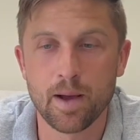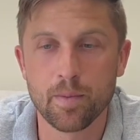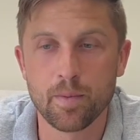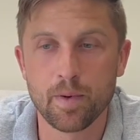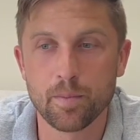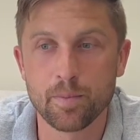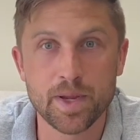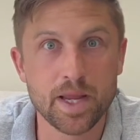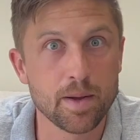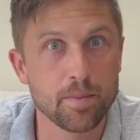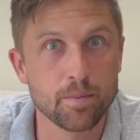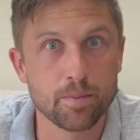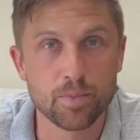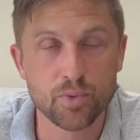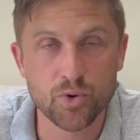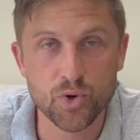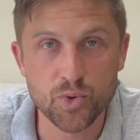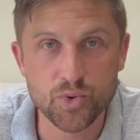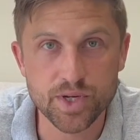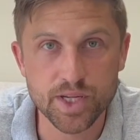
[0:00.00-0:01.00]
being
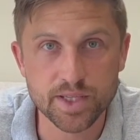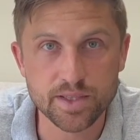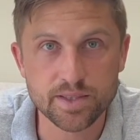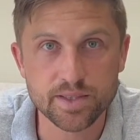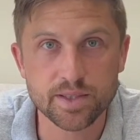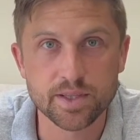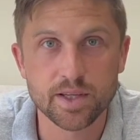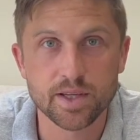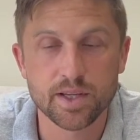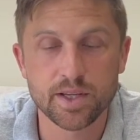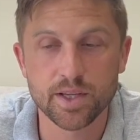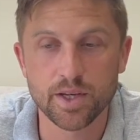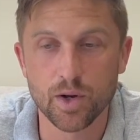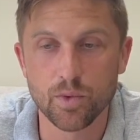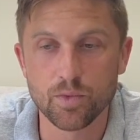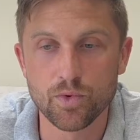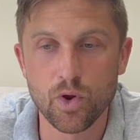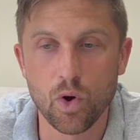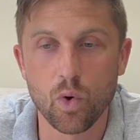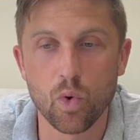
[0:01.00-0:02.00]
prudent,
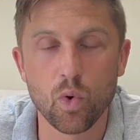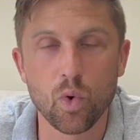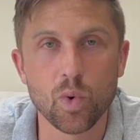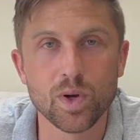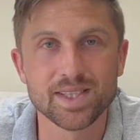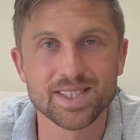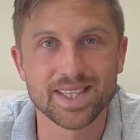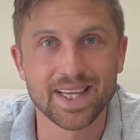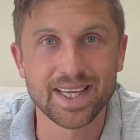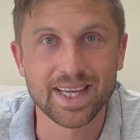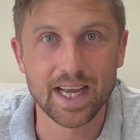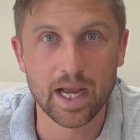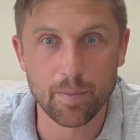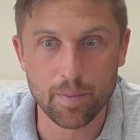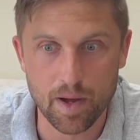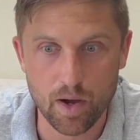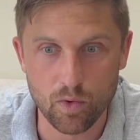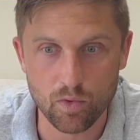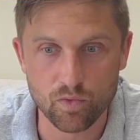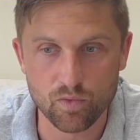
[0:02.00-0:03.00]
not always thinking
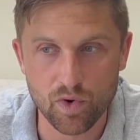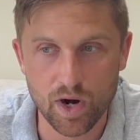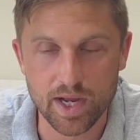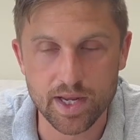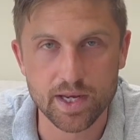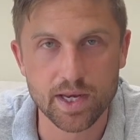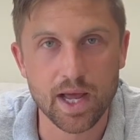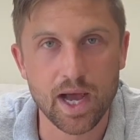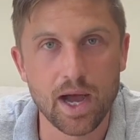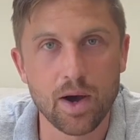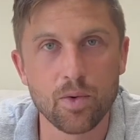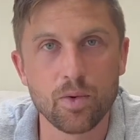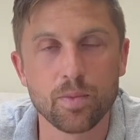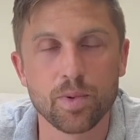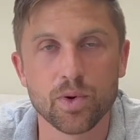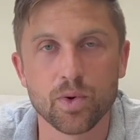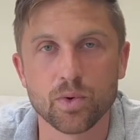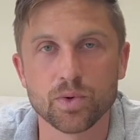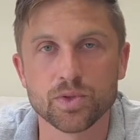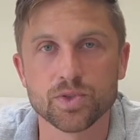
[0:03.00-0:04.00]
about right now,
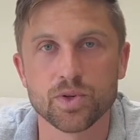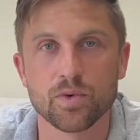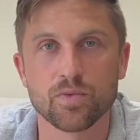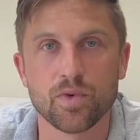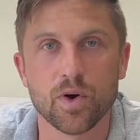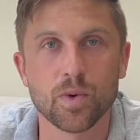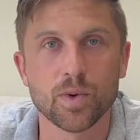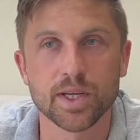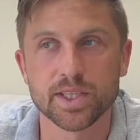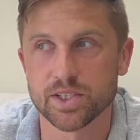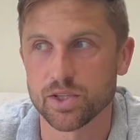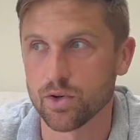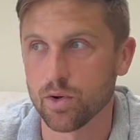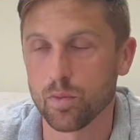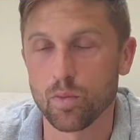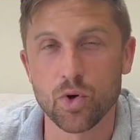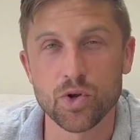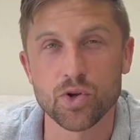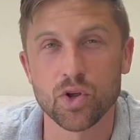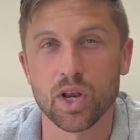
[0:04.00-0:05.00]
but also focusing
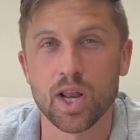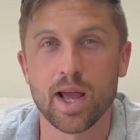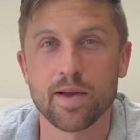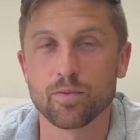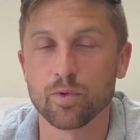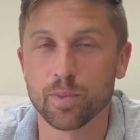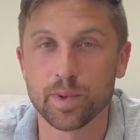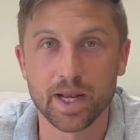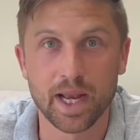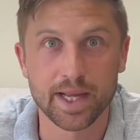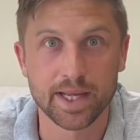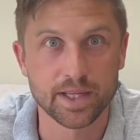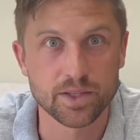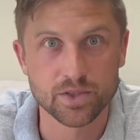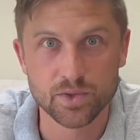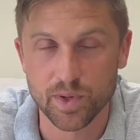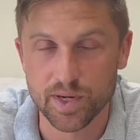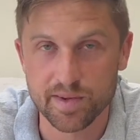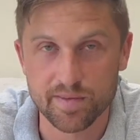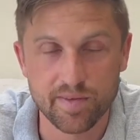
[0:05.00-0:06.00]
on what your life will be like in
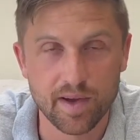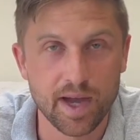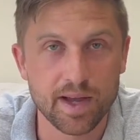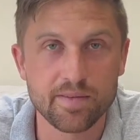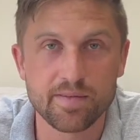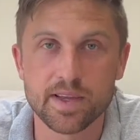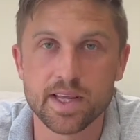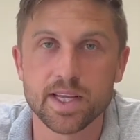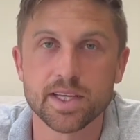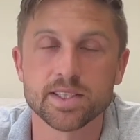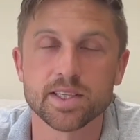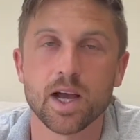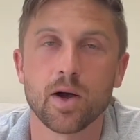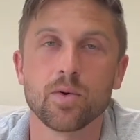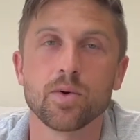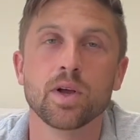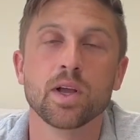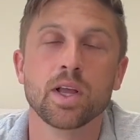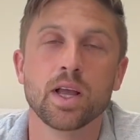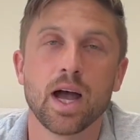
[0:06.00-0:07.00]
25 years,
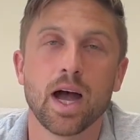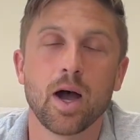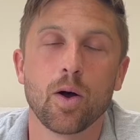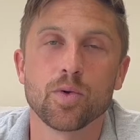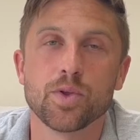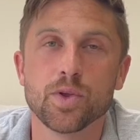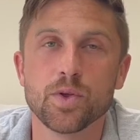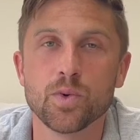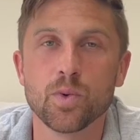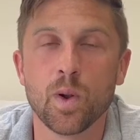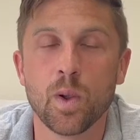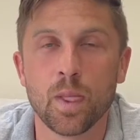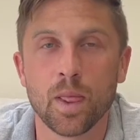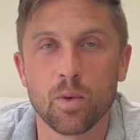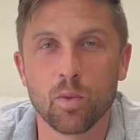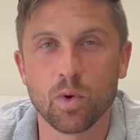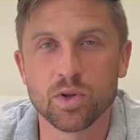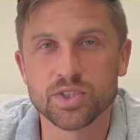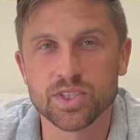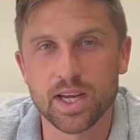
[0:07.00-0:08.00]
how you
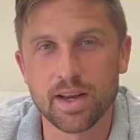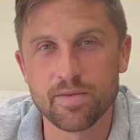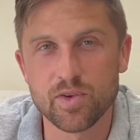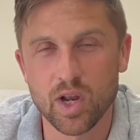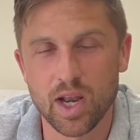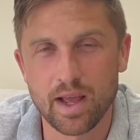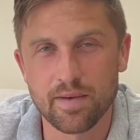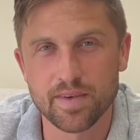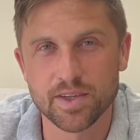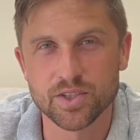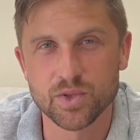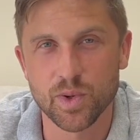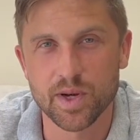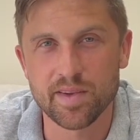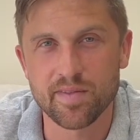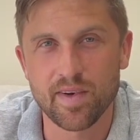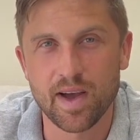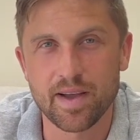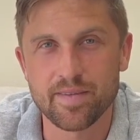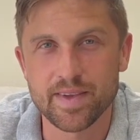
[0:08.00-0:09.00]
want to live your life in
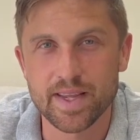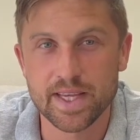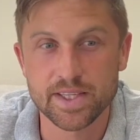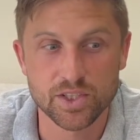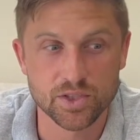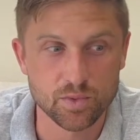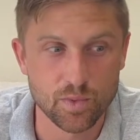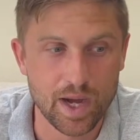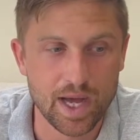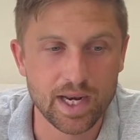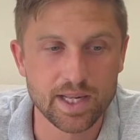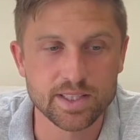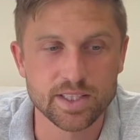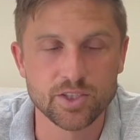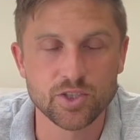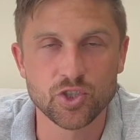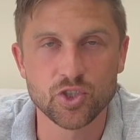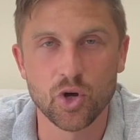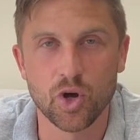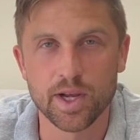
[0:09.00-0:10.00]
25 years, as well as
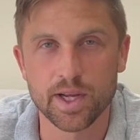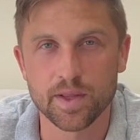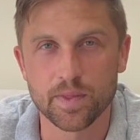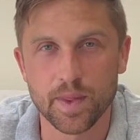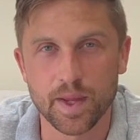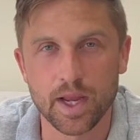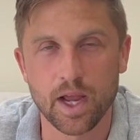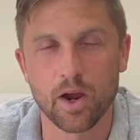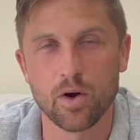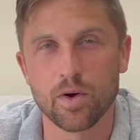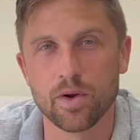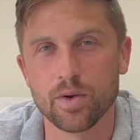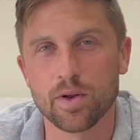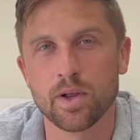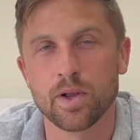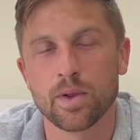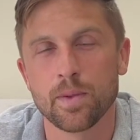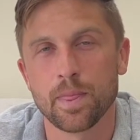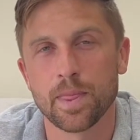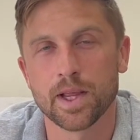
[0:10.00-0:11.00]
enjoying the current
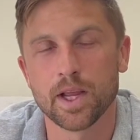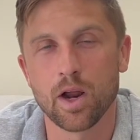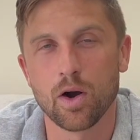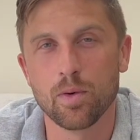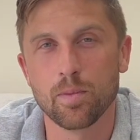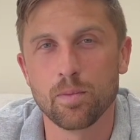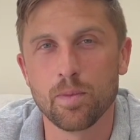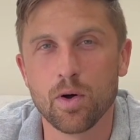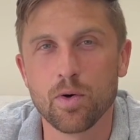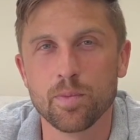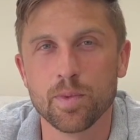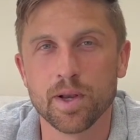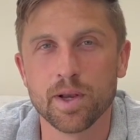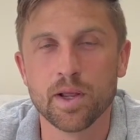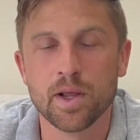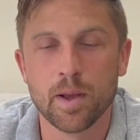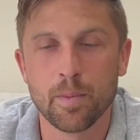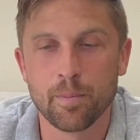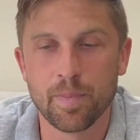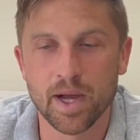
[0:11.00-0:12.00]
moment.
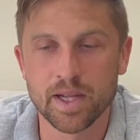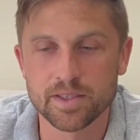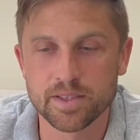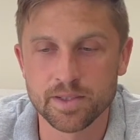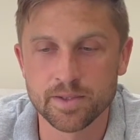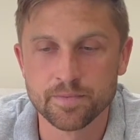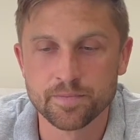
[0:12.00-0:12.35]
But